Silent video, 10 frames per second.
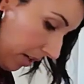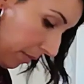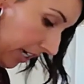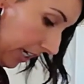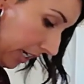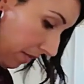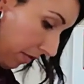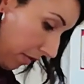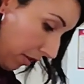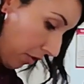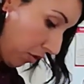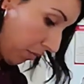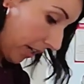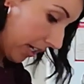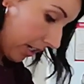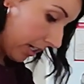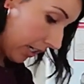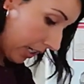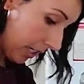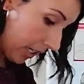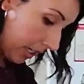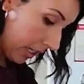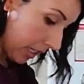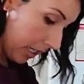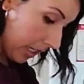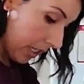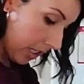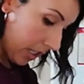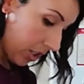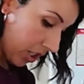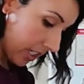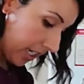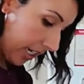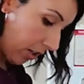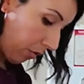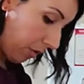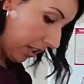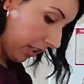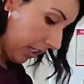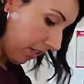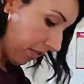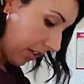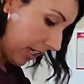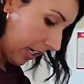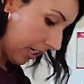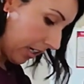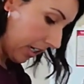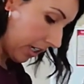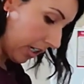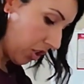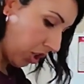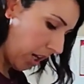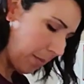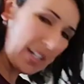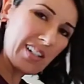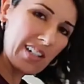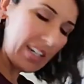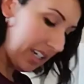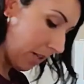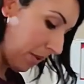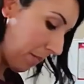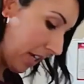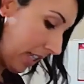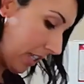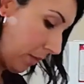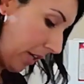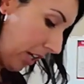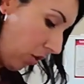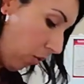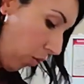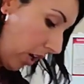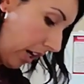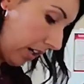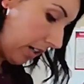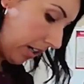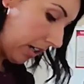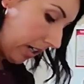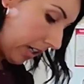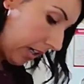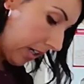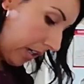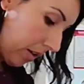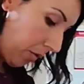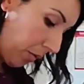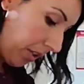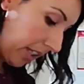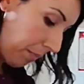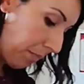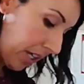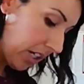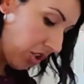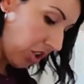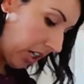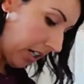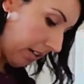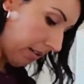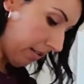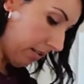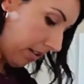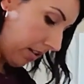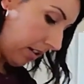my knife through my onion just to get a really fine chop. It doesn't need to be minced, but I don't want really big chunks